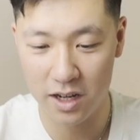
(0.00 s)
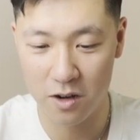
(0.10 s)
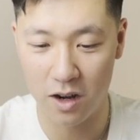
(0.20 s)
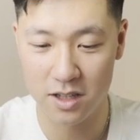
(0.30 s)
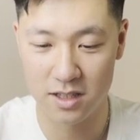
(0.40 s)

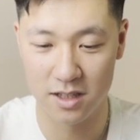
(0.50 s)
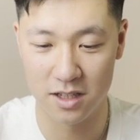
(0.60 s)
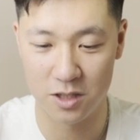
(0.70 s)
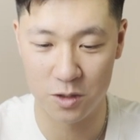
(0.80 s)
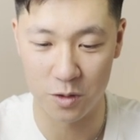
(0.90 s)
across the
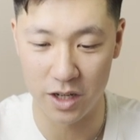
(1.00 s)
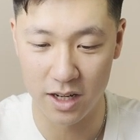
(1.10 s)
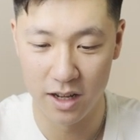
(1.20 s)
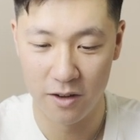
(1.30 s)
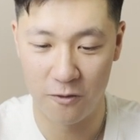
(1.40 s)
street
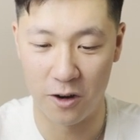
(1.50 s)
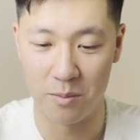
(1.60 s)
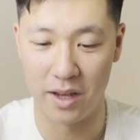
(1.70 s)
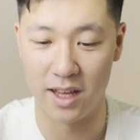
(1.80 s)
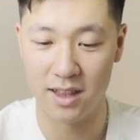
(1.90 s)

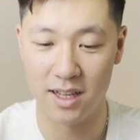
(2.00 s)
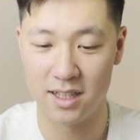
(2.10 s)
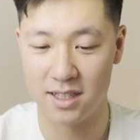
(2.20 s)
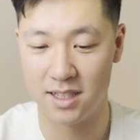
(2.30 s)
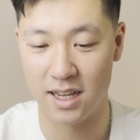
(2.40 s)
from
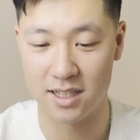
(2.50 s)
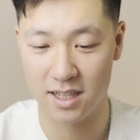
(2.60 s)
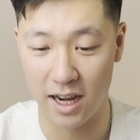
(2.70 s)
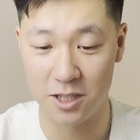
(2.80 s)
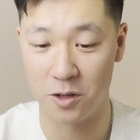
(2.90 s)
Inlet
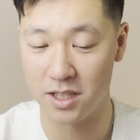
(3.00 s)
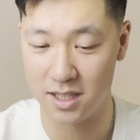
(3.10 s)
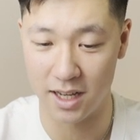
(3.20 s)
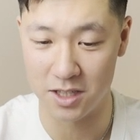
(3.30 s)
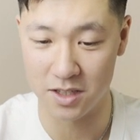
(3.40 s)
SkyTrain
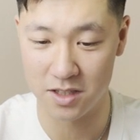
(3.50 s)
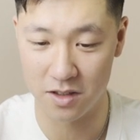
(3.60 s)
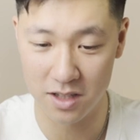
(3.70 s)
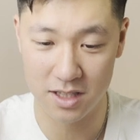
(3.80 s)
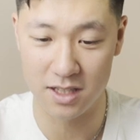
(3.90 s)
Station. So
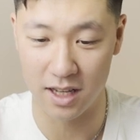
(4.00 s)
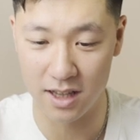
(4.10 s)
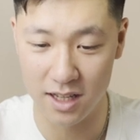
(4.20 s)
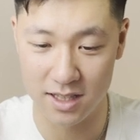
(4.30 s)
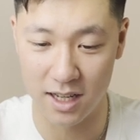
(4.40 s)
this is
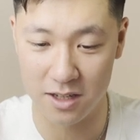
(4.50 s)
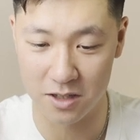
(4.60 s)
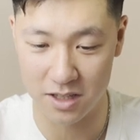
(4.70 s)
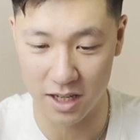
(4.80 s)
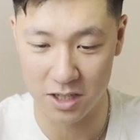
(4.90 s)
Inlet Center
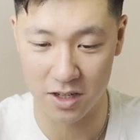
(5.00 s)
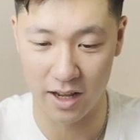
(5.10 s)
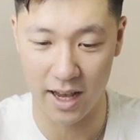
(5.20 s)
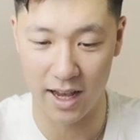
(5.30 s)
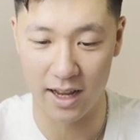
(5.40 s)
Station,
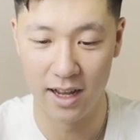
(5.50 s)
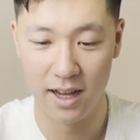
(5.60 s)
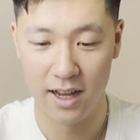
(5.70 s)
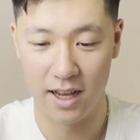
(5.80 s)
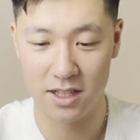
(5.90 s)
and
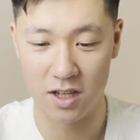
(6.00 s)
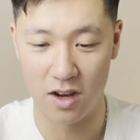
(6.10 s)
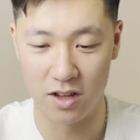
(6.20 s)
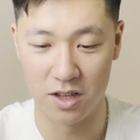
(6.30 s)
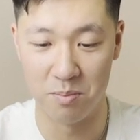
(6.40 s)
it's
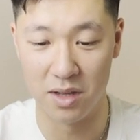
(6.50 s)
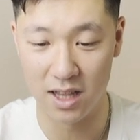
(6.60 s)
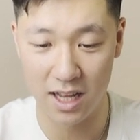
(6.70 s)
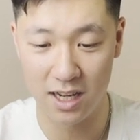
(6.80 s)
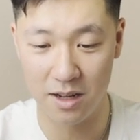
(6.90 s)
on the
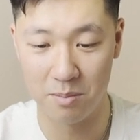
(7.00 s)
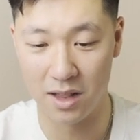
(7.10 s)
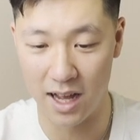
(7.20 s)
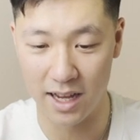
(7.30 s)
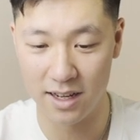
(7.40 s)
Millennium
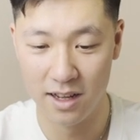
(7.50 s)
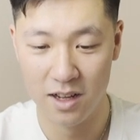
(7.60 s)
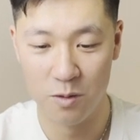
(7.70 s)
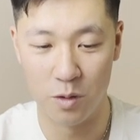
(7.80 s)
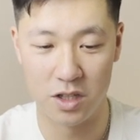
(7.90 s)
Line,
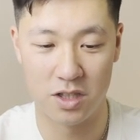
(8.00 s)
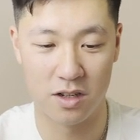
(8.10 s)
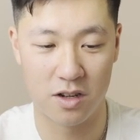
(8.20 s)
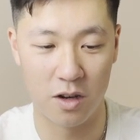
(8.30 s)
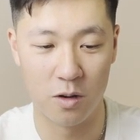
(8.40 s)
which
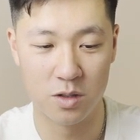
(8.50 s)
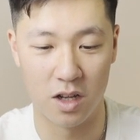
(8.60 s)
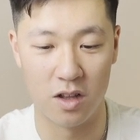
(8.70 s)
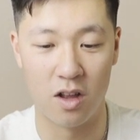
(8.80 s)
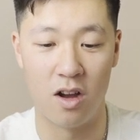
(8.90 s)
goes
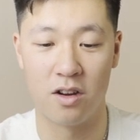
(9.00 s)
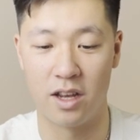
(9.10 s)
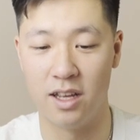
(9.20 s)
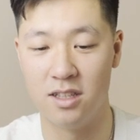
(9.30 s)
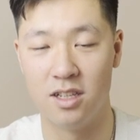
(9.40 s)
along
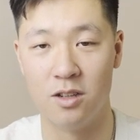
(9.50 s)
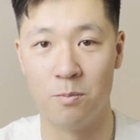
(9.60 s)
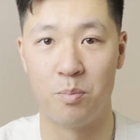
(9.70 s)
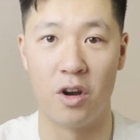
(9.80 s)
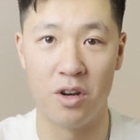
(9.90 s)
into
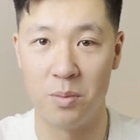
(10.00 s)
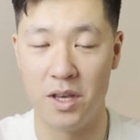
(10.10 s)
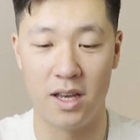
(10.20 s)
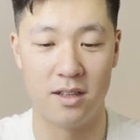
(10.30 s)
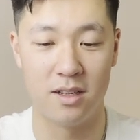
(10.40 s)

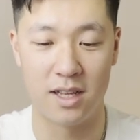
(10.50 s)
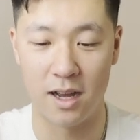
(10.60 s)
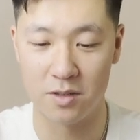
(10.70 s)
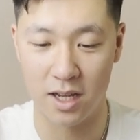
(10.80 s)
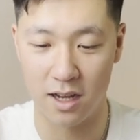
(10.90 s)
Burnaby, into
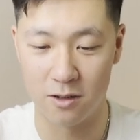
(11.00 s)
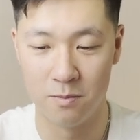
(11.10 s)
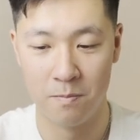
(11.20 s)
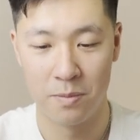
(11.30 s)
downtown.